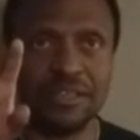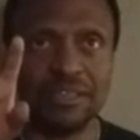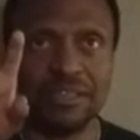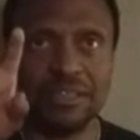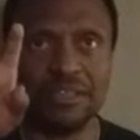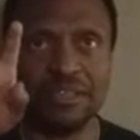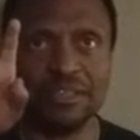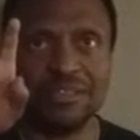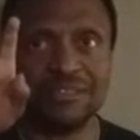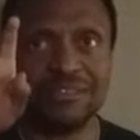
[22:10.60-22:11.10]

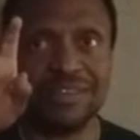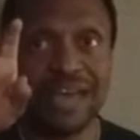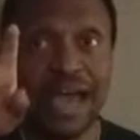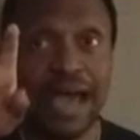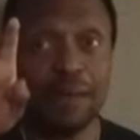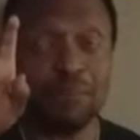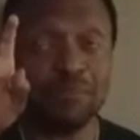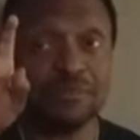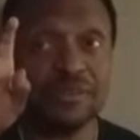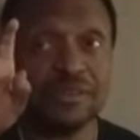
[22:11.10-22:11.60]
the
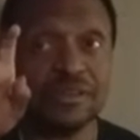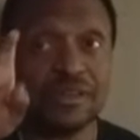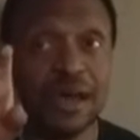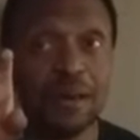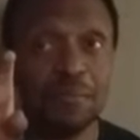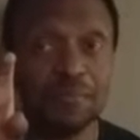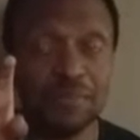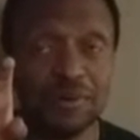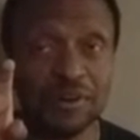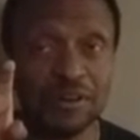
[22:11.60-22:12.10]
top
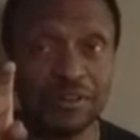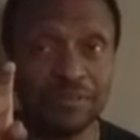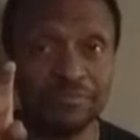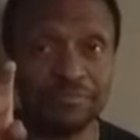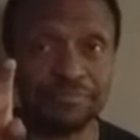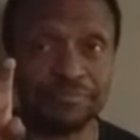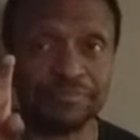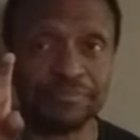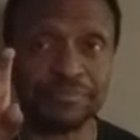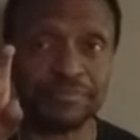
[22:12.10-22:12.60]
number
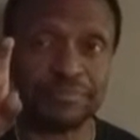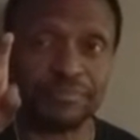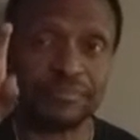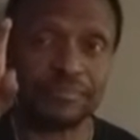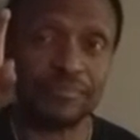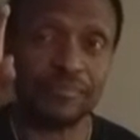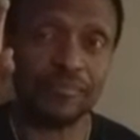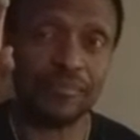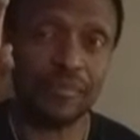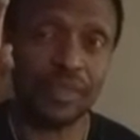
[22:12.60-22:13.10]

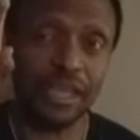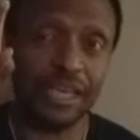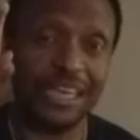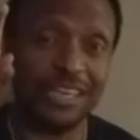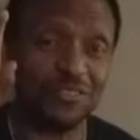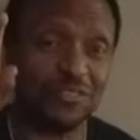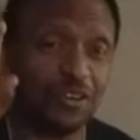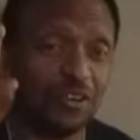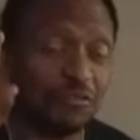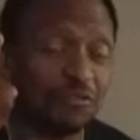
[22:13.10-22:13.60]

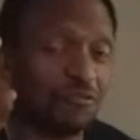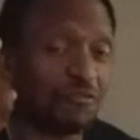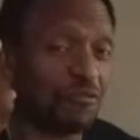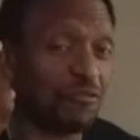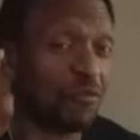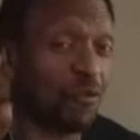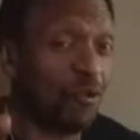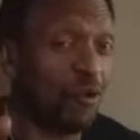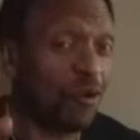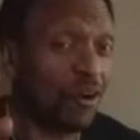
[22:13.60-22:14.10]
is a
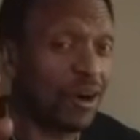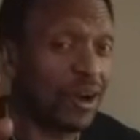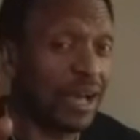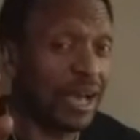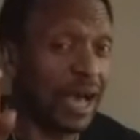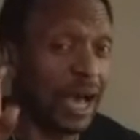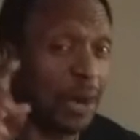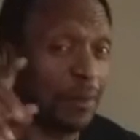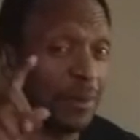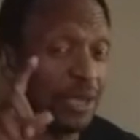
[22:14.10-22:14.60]
4,
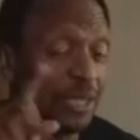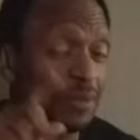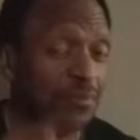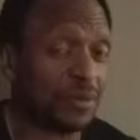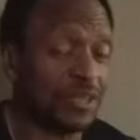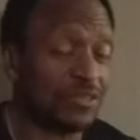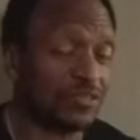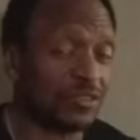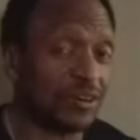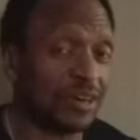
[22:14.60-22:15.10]
how many
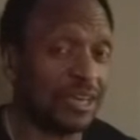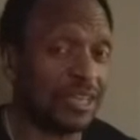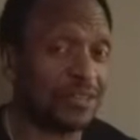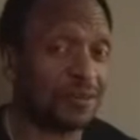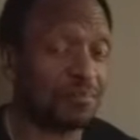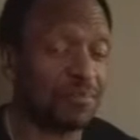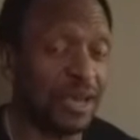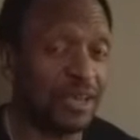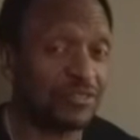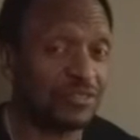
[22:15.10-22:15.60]
beats are in the
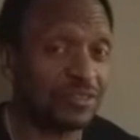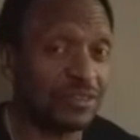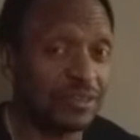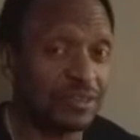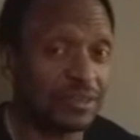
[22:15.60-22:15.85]
measure?